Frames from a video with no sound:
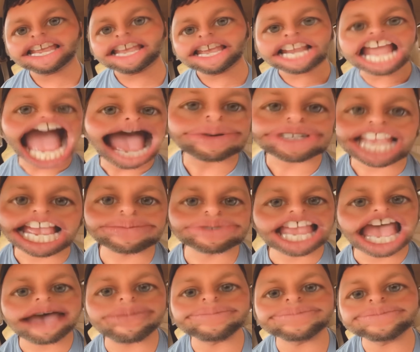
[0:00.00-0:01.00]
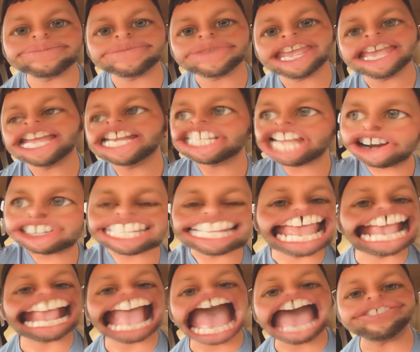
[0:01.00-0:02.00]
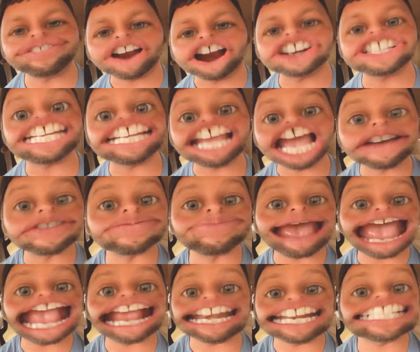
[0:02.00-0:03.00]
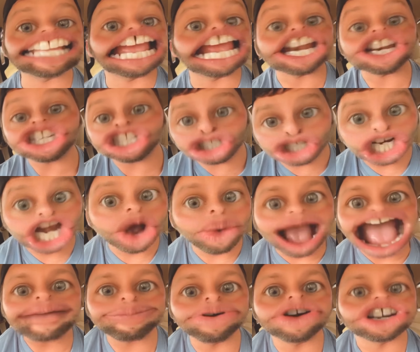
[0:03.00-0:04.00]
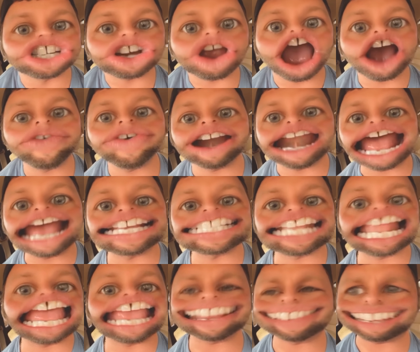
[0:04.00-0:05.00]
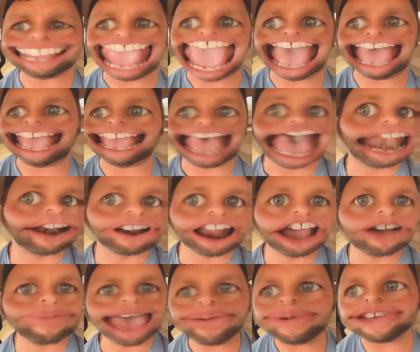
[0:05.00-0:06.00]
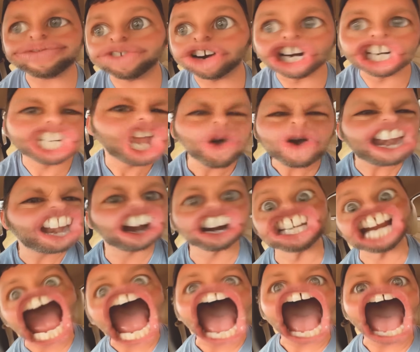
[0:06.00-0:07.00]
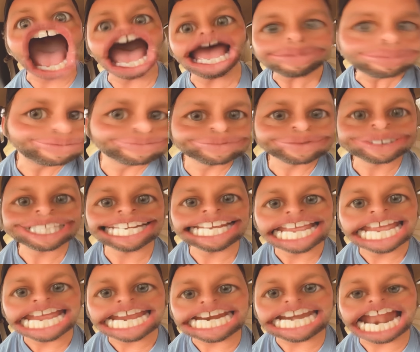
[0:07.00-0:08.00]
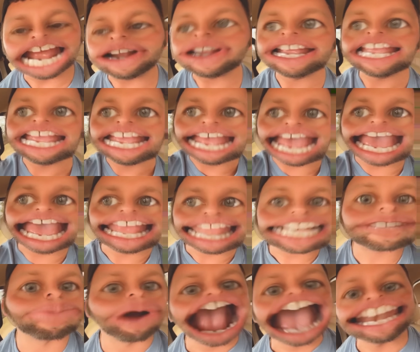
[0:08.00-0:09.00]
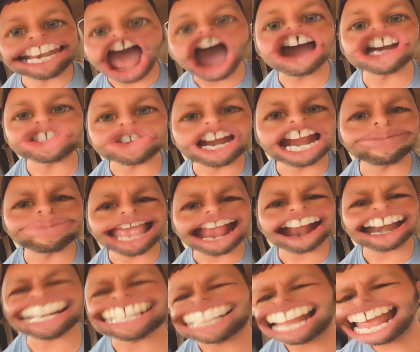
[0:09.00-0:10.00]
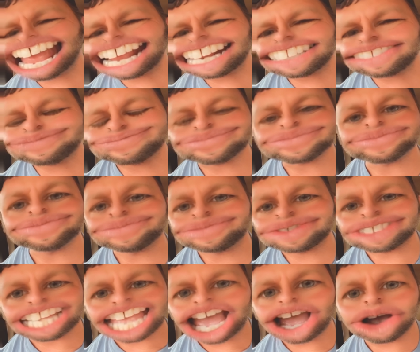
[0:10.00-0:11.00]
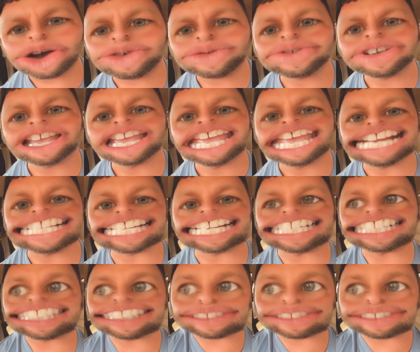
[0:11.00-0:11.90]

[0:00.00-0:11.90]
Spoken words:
Cops comes up, talks to that guy first. He comes back, and he's like, do you know why I pulled you over? And I was like, I don't know, maybe for doing your job. You know, that's Brian Laundrie up there. And he's like, no. He said,